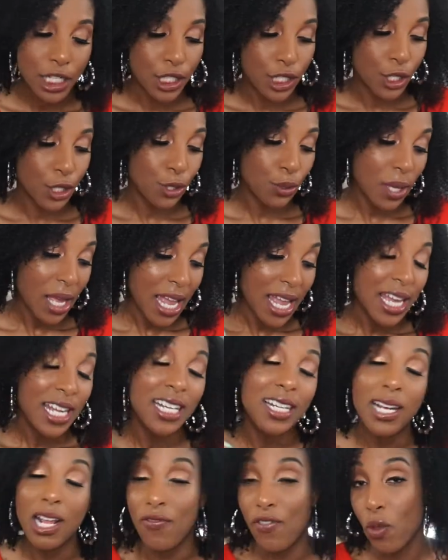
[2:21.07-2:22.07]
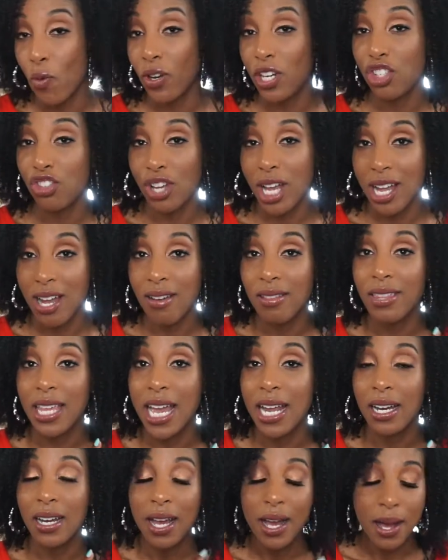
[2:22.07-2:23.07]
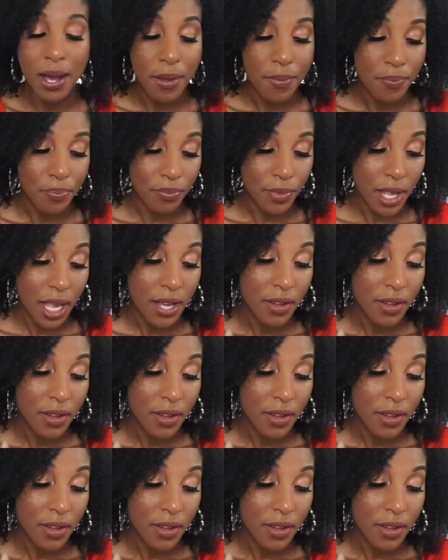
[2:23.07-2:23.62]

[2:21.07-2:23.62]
So definitely want to try out that um,